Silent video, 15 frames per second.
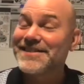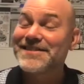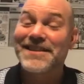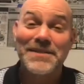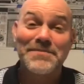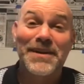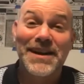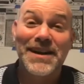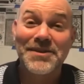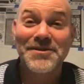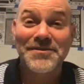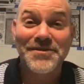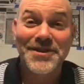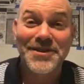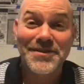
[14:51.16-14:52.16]

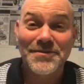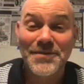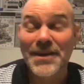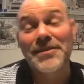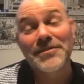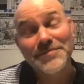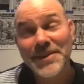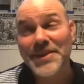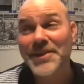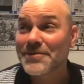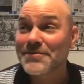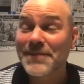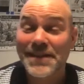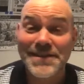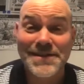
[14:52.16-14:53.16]
Typographer. Well,
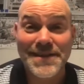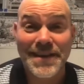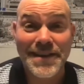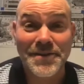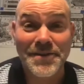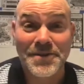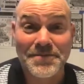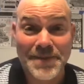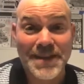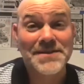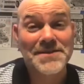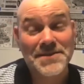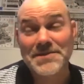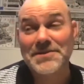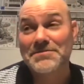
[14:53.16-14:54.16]
a designer.
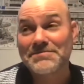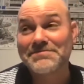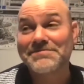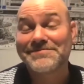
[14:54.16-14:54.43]
That's,